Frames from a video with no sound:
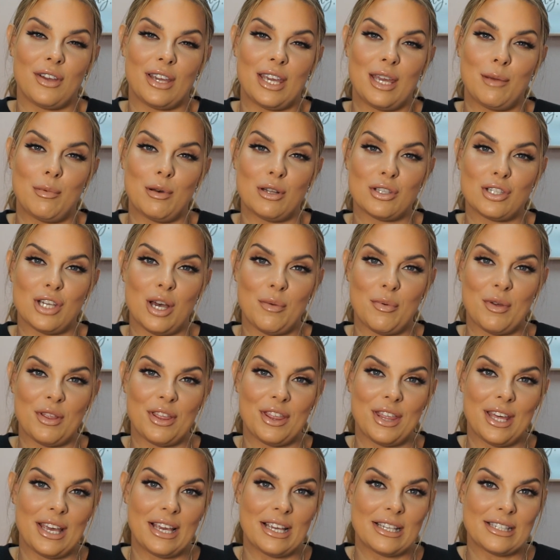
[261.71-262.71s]
and keep on top
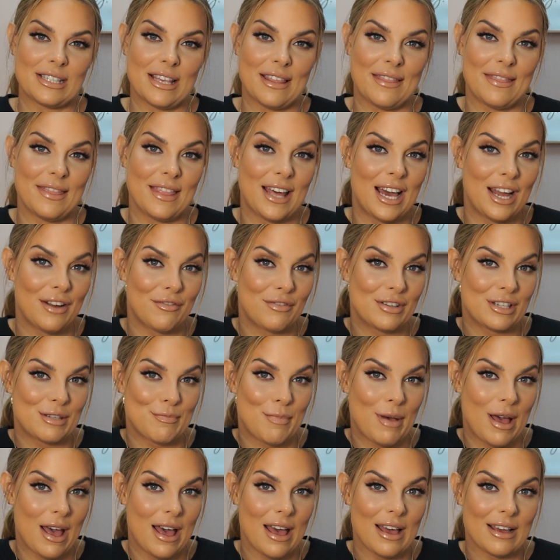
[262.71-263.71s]
of things in that
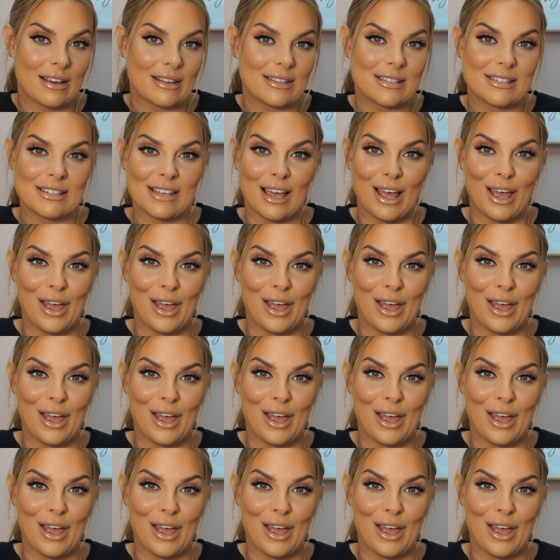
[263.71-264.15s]
respect.